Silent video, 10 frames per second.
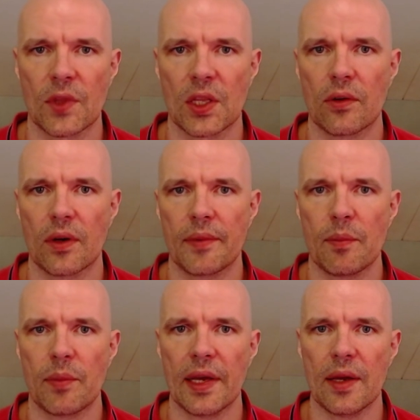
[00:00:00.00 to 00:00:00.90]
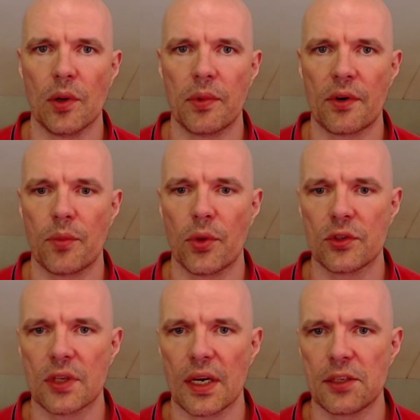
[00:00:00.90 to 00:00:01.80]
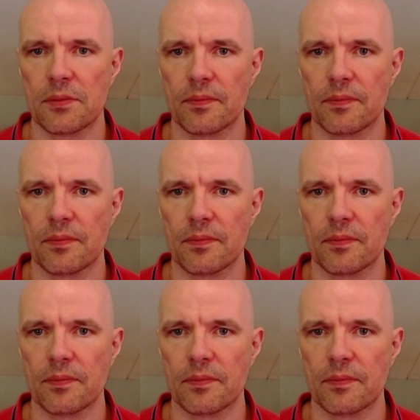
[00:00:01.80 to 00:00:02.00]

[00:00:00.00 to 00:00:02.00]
could have been playable for both sides.